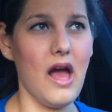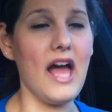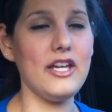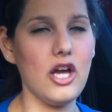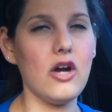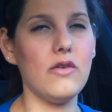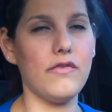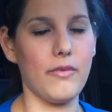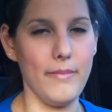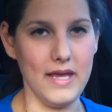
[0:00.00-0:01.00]
I know
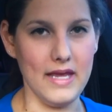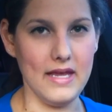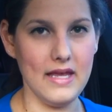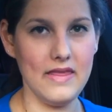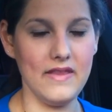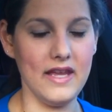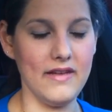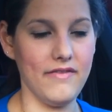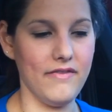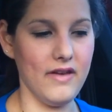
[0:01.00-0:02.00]
for me that
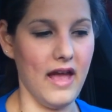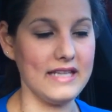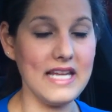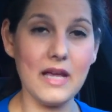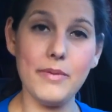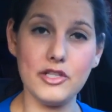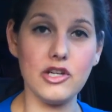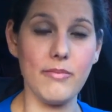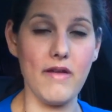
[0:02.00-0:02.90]
if I take a picture of